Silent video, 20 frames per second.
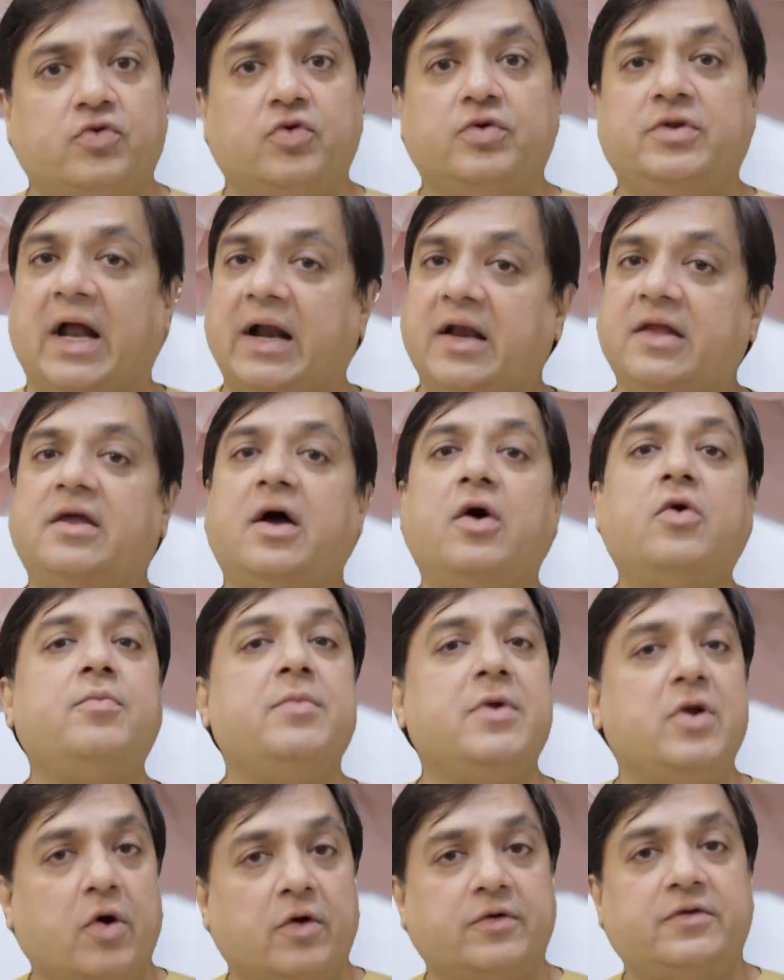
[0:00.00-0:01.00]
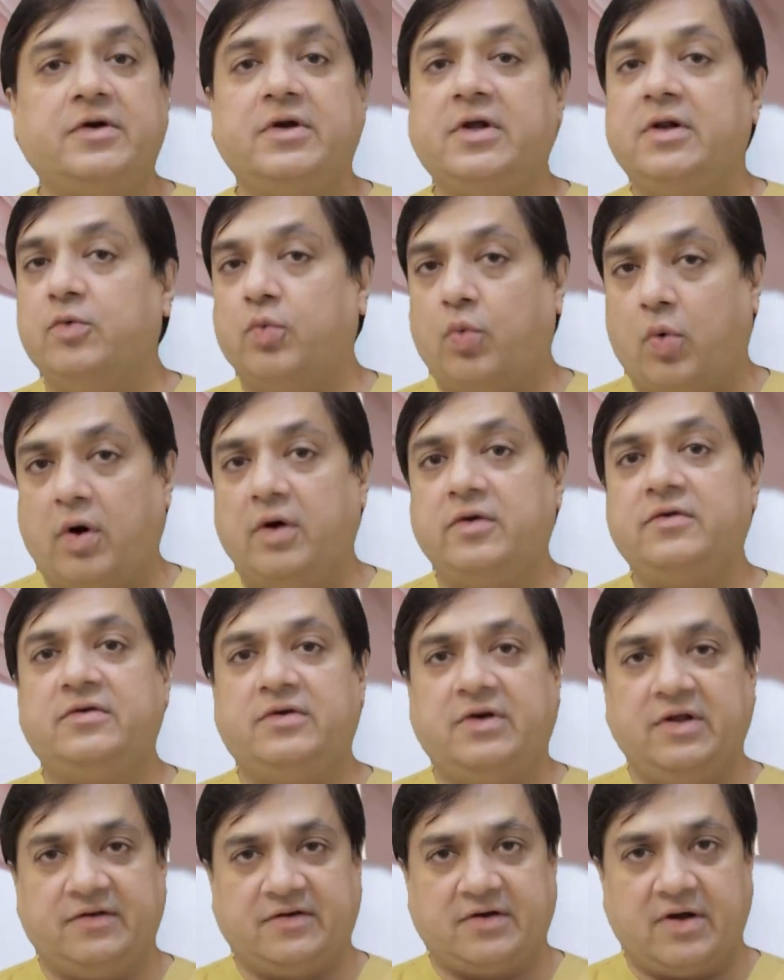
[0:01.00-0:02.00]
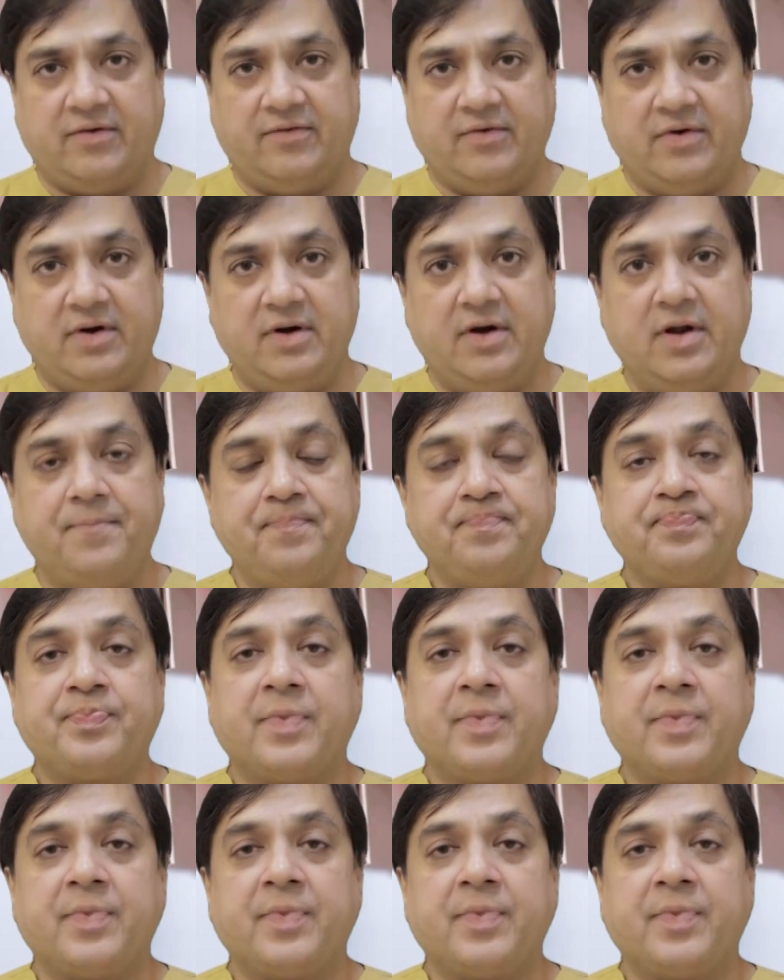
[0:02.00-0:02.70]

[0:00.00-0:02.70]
So that is how minoxidil was discovered.